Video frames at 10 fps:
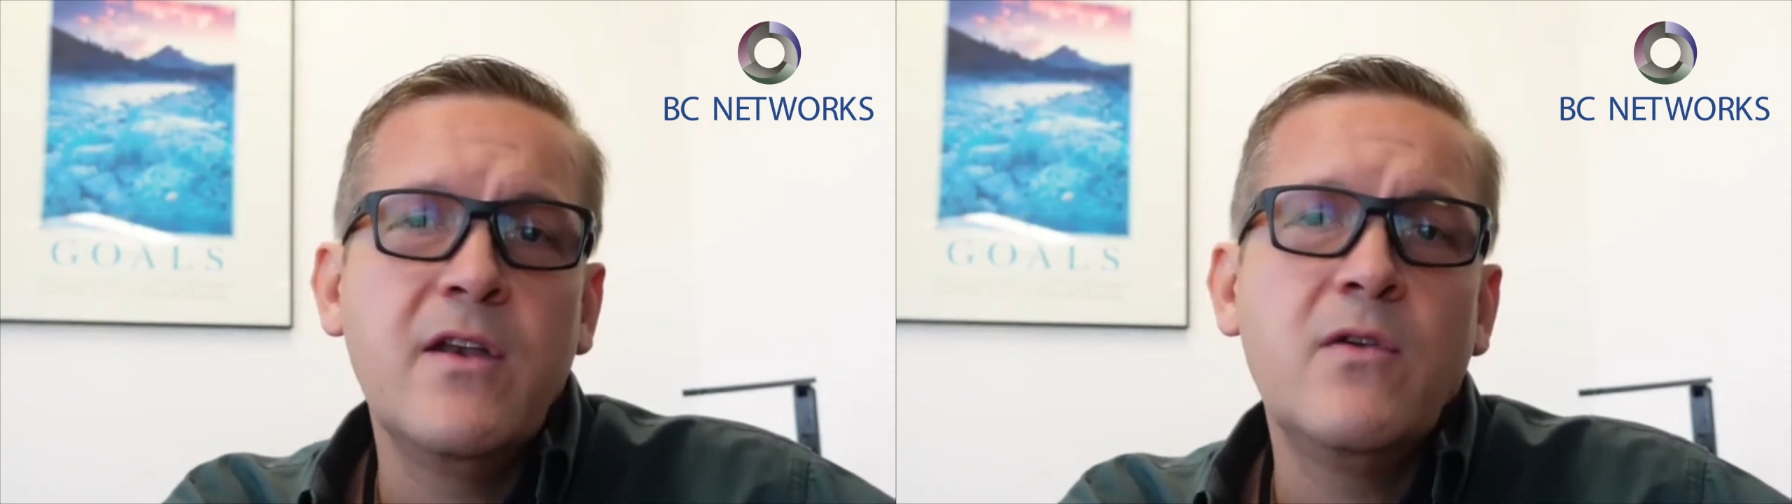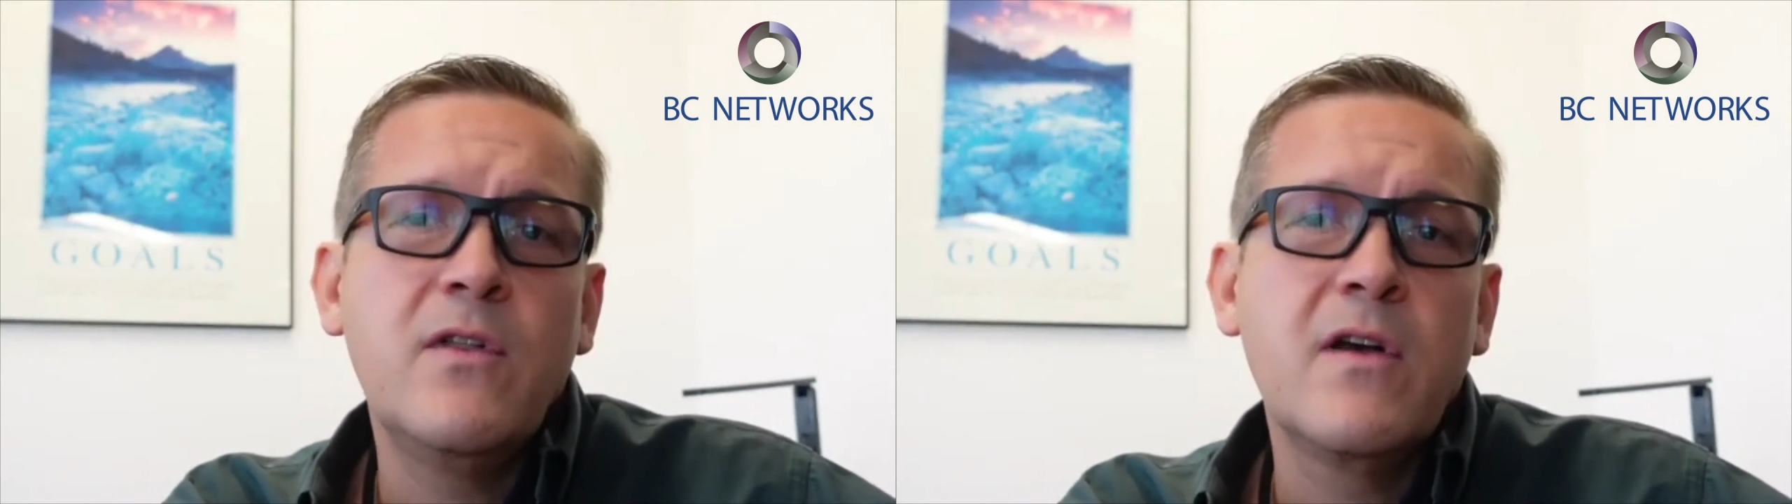
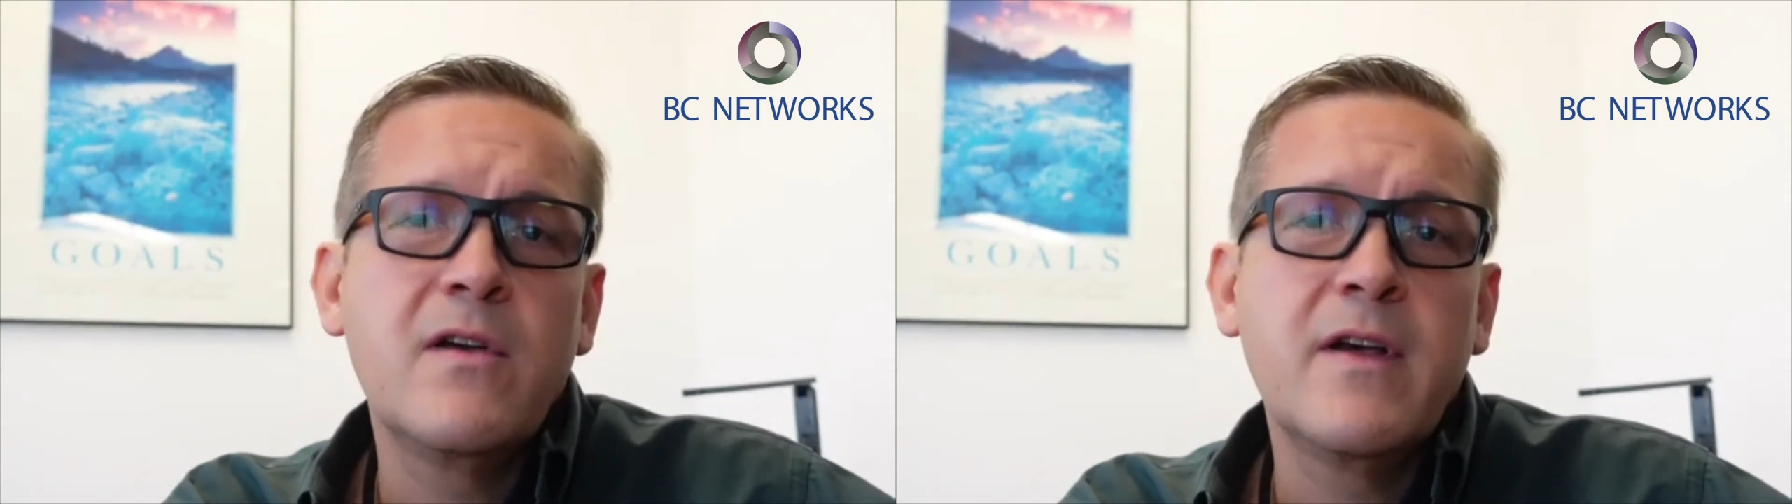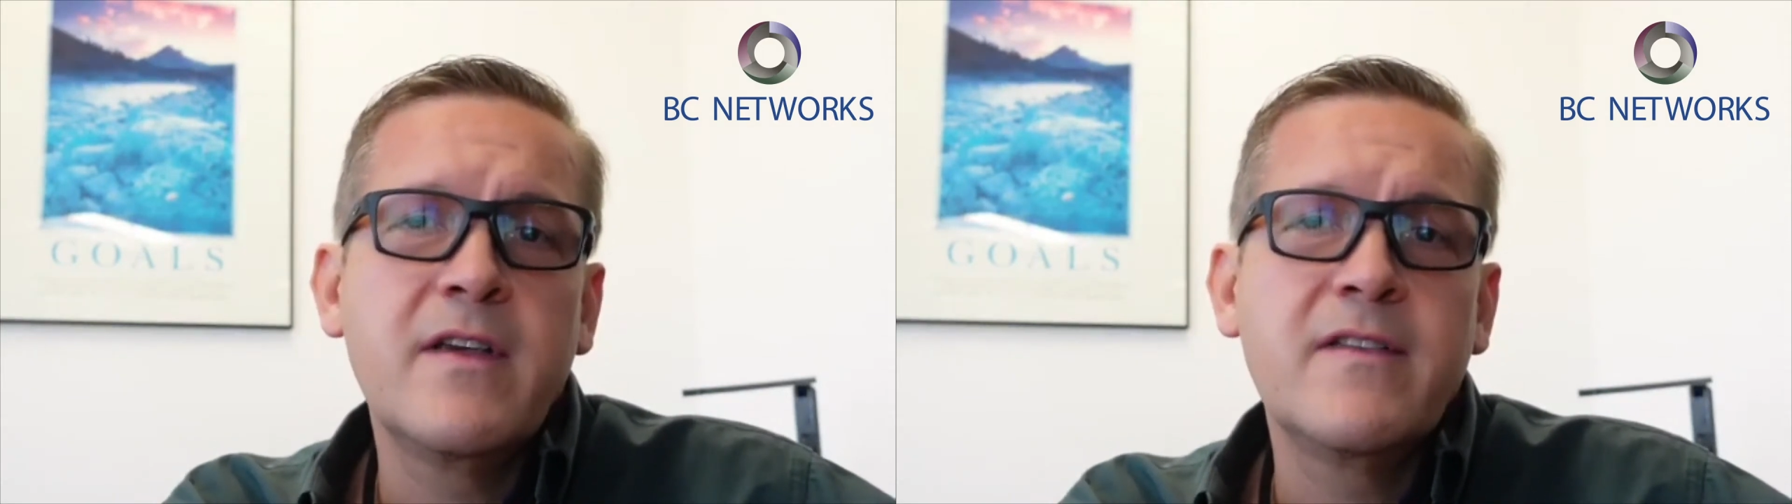no
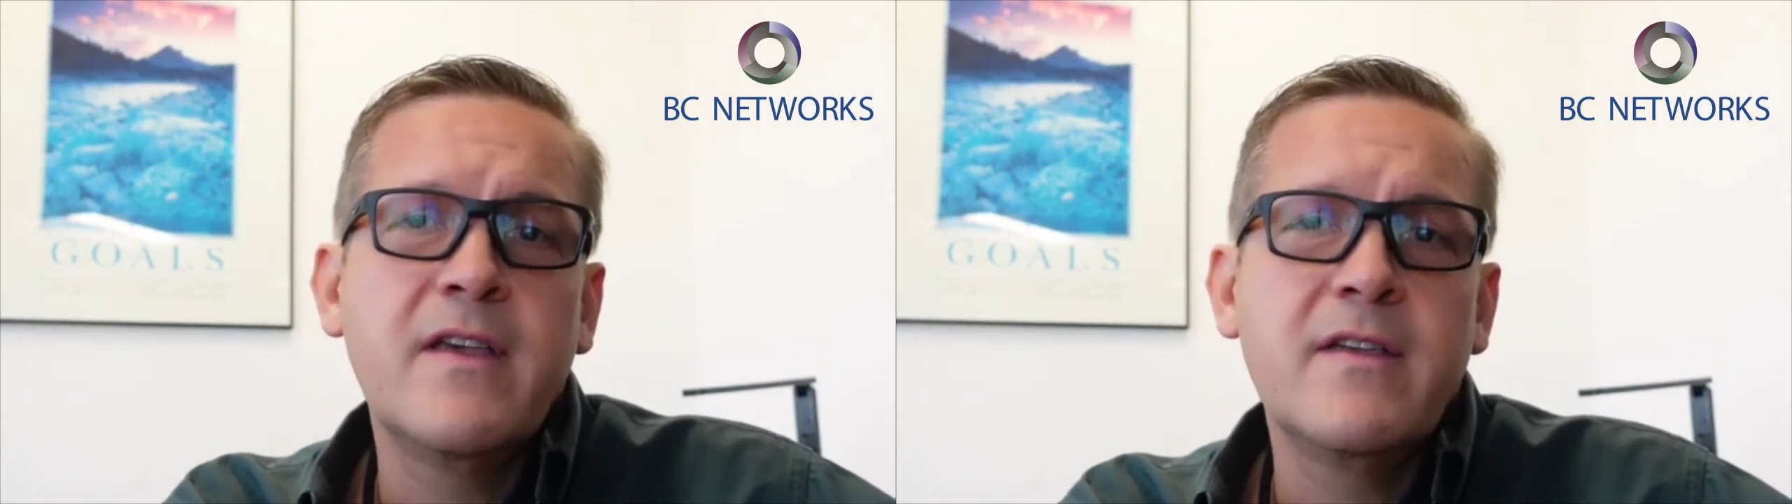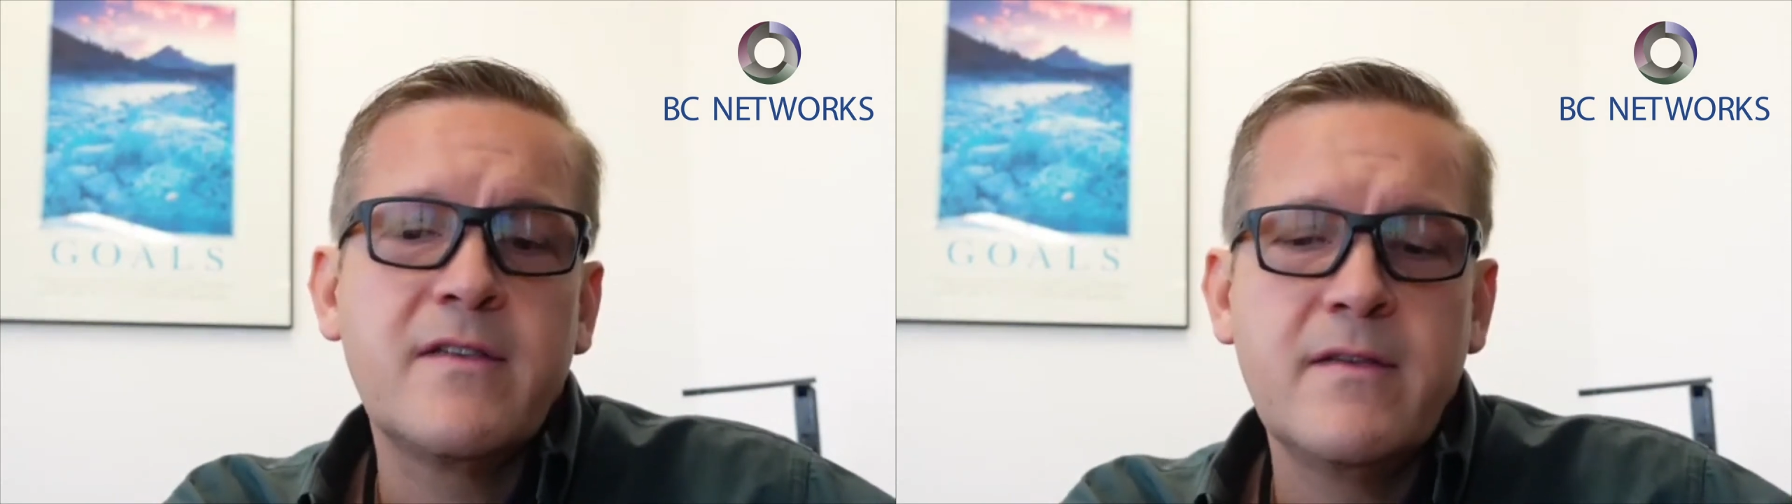longer
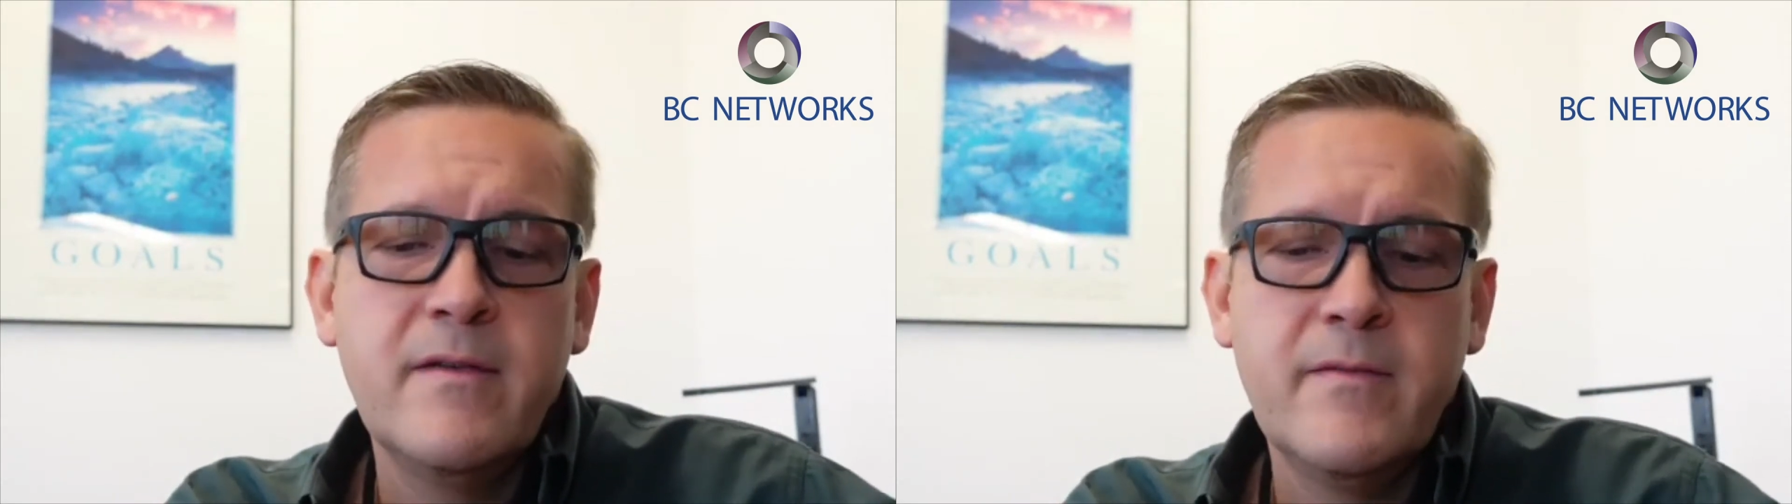exist.